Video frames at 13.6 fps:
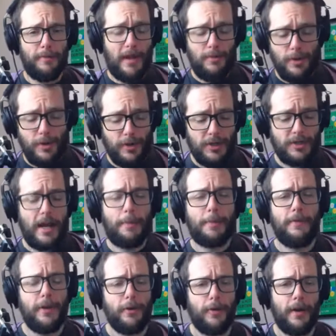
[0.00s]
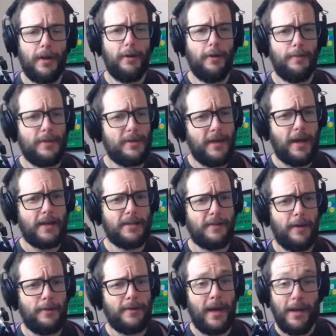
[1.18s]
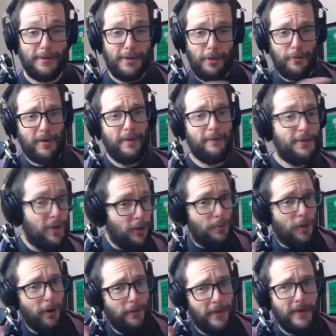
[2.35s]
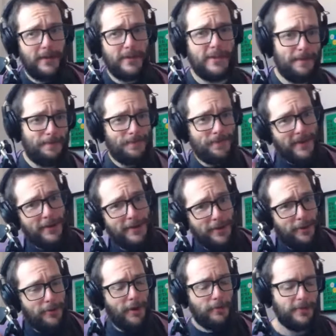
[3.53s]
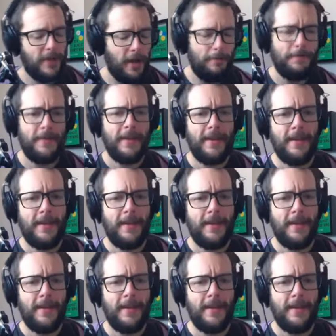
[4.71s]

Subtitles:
Maybe you could just stop the video right here and be satisfied with that. If so, give 2 perfects, 2 thumbs up.